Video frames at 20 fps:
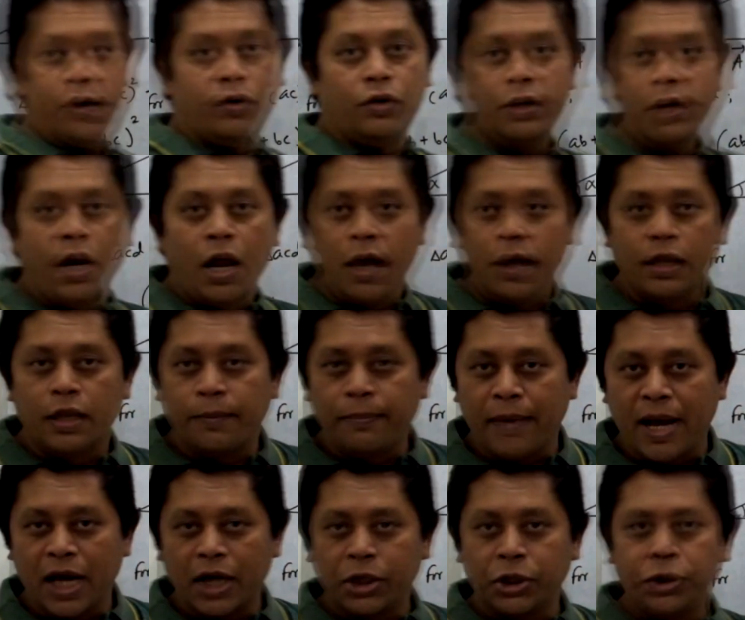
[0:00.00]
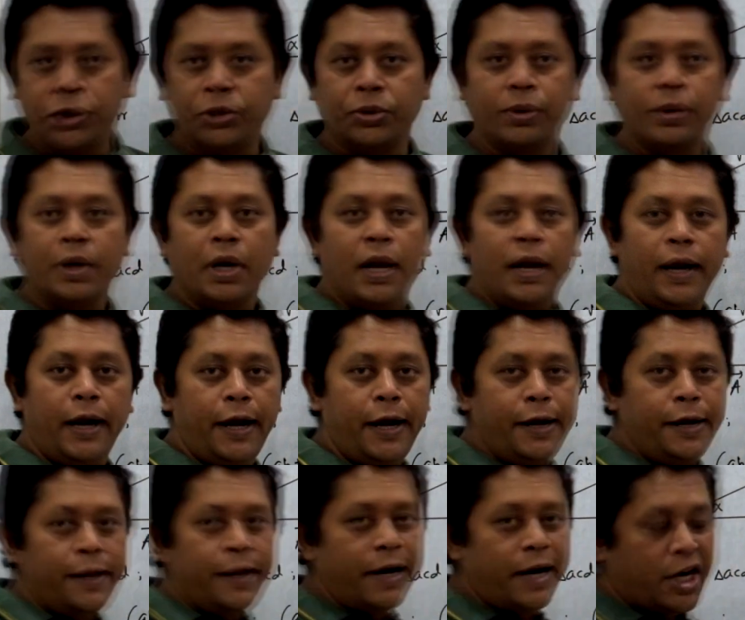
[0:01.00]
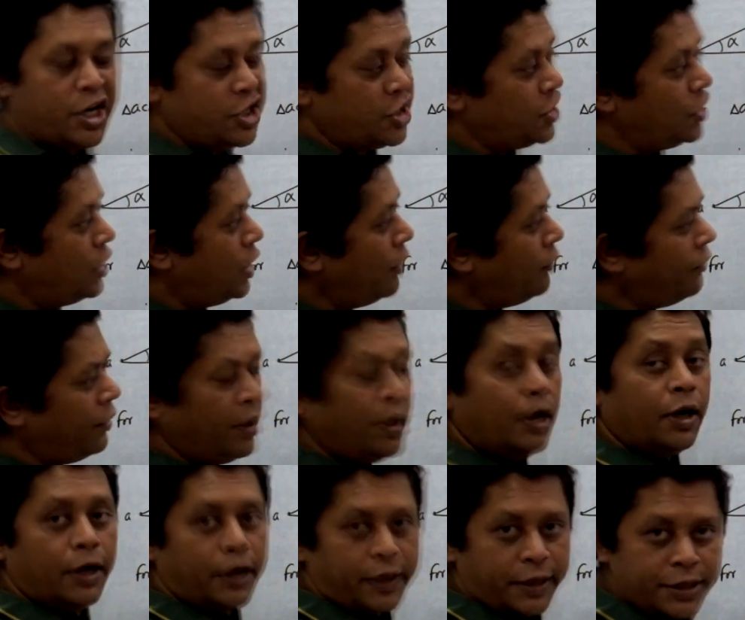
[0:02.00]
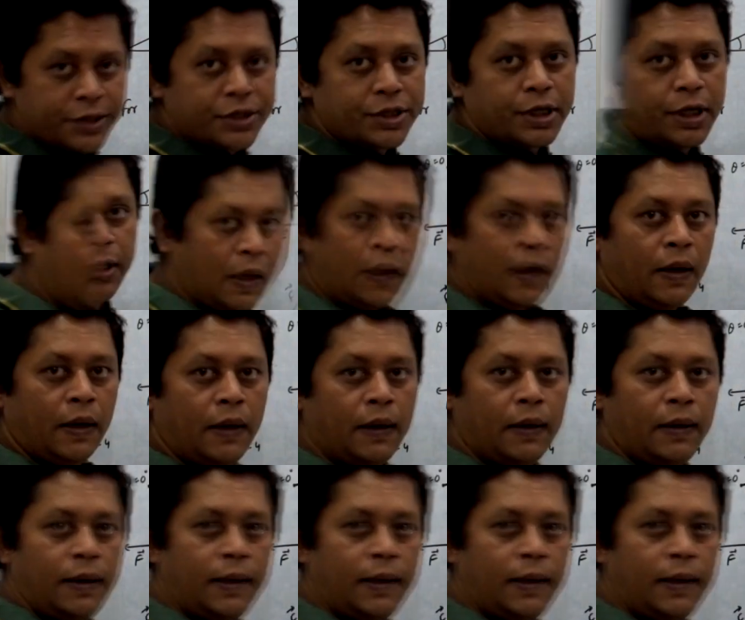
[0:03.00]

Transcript: out the magnitude and direction of a resultant.